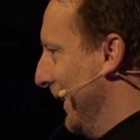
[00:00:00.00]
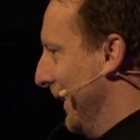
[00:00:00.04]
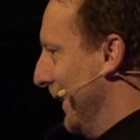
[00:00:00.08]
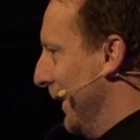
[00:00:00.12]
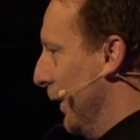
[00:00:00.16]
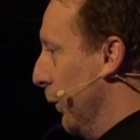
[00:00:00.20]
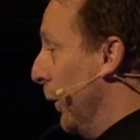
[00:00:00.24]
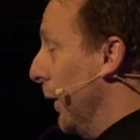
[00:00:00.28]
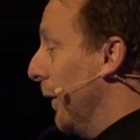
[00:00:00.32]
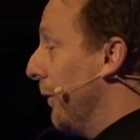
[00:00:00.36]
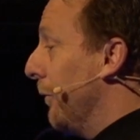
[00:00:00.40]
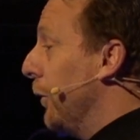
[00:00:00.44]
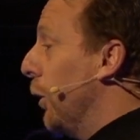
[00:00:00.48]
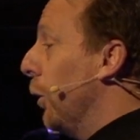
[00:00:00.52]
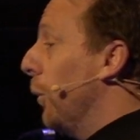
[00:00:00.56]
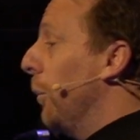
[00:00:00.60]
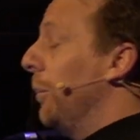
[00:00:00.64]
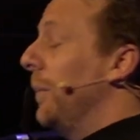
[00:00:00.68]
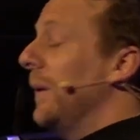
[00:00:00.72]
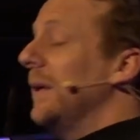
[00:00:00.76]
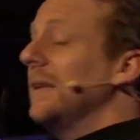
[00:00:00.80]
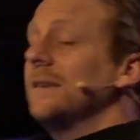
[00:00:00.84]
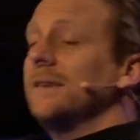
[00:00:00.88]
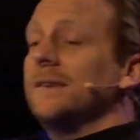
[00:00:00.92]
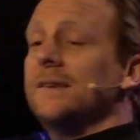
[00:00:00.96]
We have no
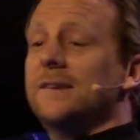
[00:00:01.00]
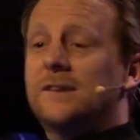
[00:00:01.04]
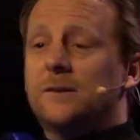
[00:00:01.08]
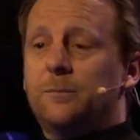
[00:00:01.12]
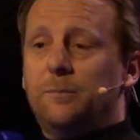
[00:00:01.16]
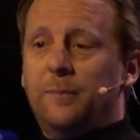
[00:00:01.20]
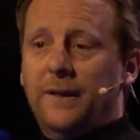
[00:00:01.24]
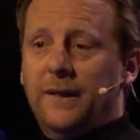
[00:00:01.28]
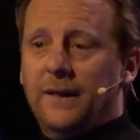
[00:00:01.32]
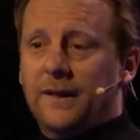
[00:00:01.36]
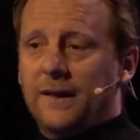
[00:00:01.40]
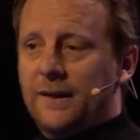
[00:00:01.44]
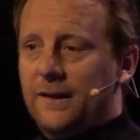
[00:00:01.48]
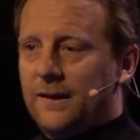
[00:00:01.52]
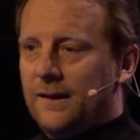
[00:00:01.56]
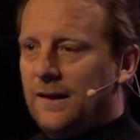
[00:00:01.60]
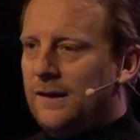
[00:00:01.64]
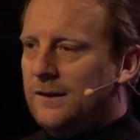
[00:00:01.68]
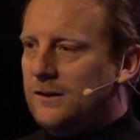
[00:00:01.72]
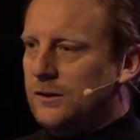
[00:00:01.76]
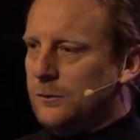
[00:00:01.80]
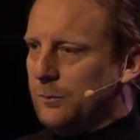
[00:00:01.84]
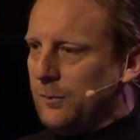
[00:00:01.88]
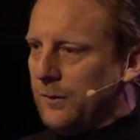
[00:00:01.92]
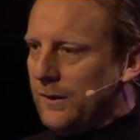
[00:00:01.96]
business being in
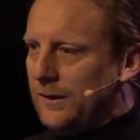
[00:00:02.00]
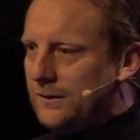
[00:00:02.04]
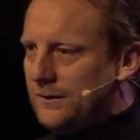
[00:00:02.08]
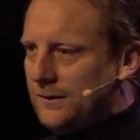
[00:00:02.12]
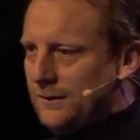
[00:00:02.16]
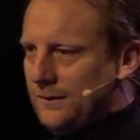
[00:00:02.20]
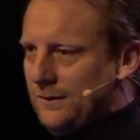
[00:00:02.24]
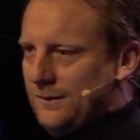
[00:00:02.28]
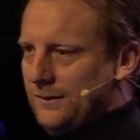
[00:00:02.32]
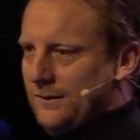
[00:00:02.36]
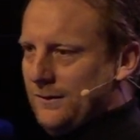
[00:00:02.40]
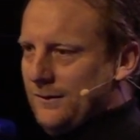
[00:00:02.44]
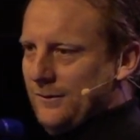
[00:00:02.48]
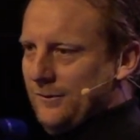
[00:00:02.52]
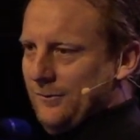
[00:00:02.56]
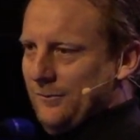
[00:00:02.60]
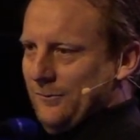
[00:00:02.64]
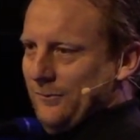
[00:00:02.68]
God's presence.